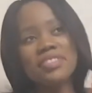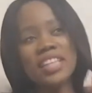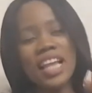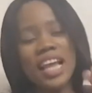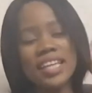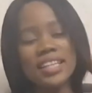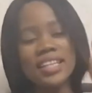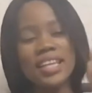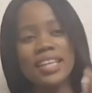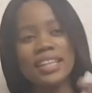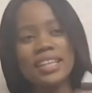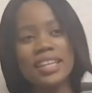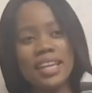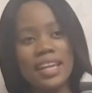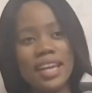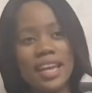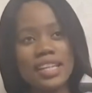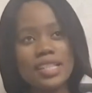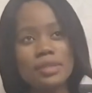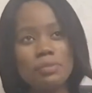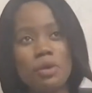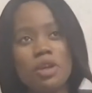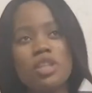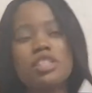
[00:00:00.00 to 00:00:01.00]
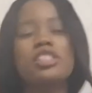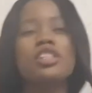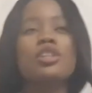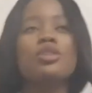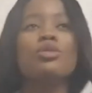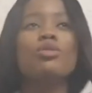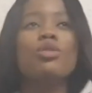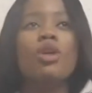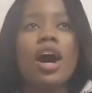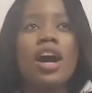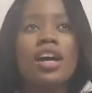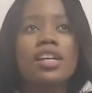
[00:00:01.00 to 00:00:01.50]
And then the next
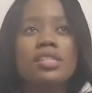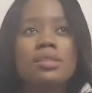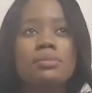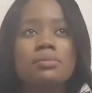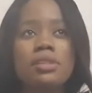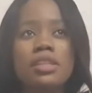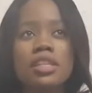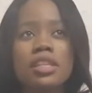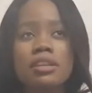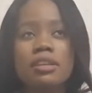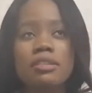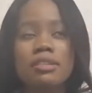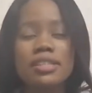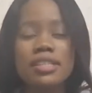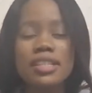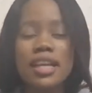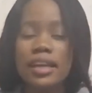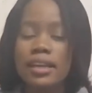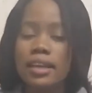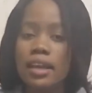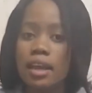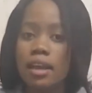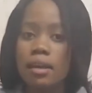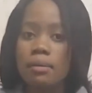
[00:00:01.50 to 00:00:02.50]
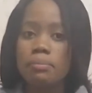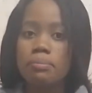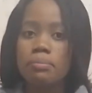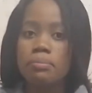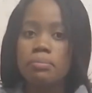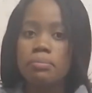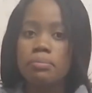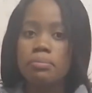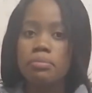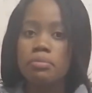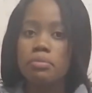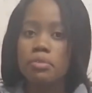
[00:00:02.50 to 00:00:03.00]
person who asked me, it was like a
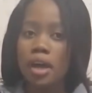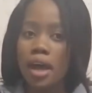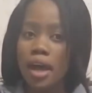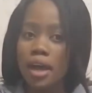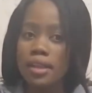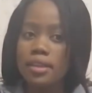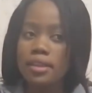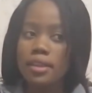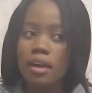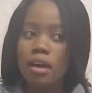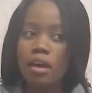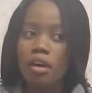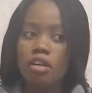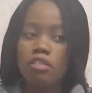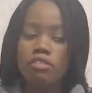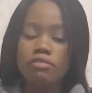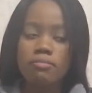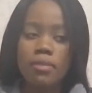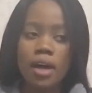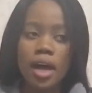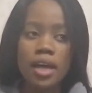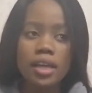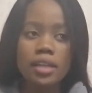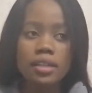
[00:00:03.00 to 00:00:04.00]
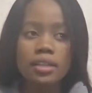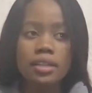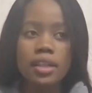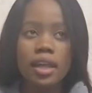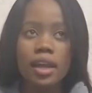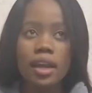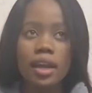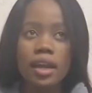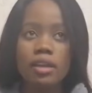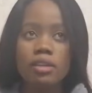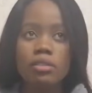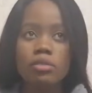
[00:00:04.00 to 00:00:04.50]
brother of mine
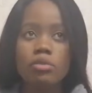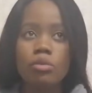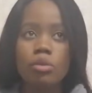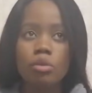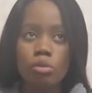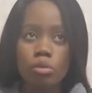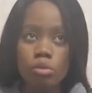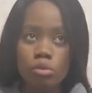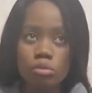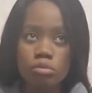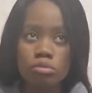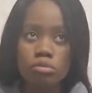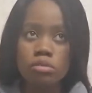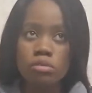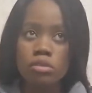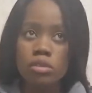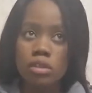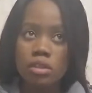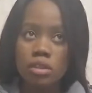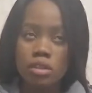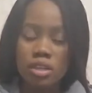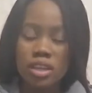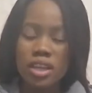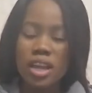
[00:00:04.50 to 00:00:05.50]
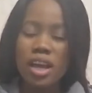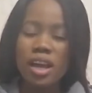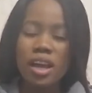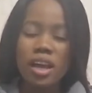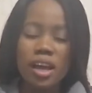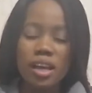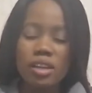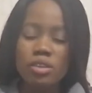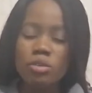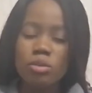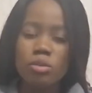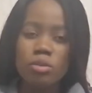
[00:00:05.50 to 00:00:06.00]
that I know. Yeah,
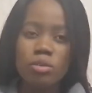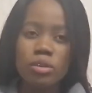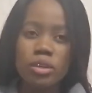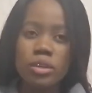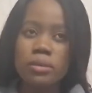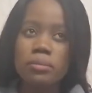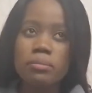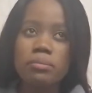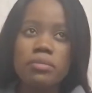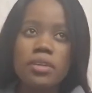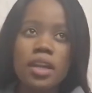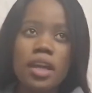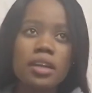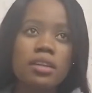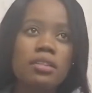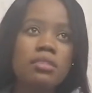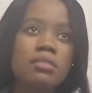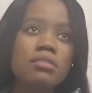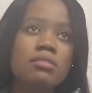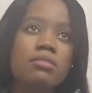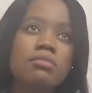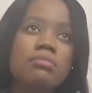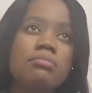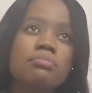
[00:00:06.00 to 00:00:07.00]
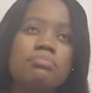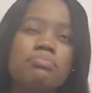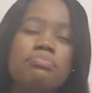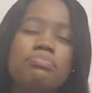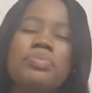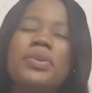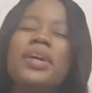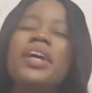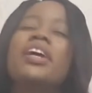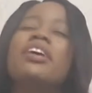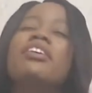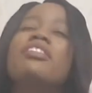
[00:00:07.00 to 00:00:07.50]
I know him like
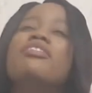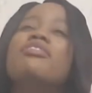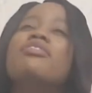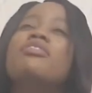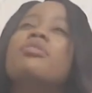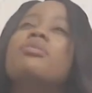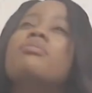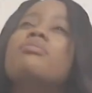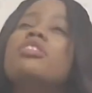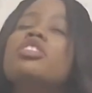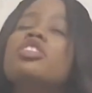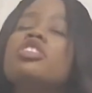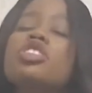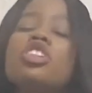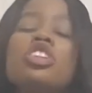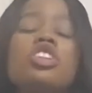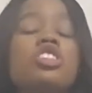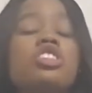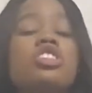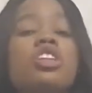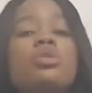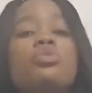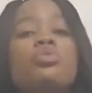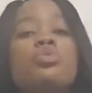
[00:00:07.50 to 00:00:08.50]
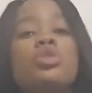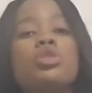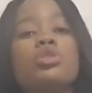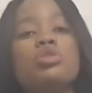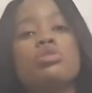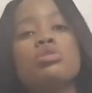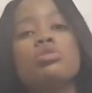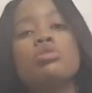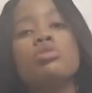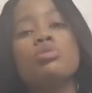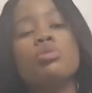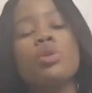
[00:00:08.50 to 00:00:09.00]
back from the church that we
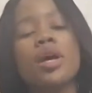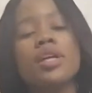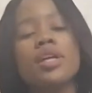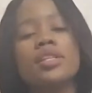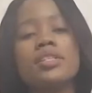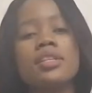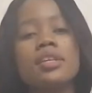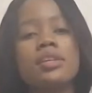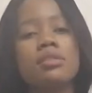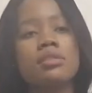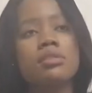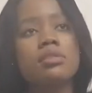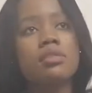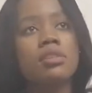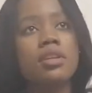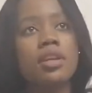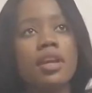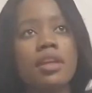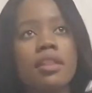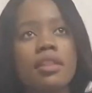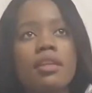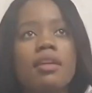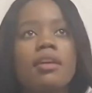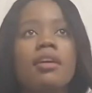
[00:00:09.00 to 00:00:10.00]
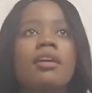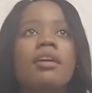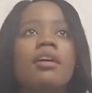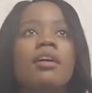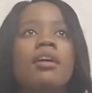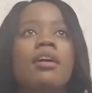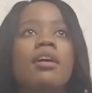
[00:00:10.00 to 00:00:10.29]
used to attend together.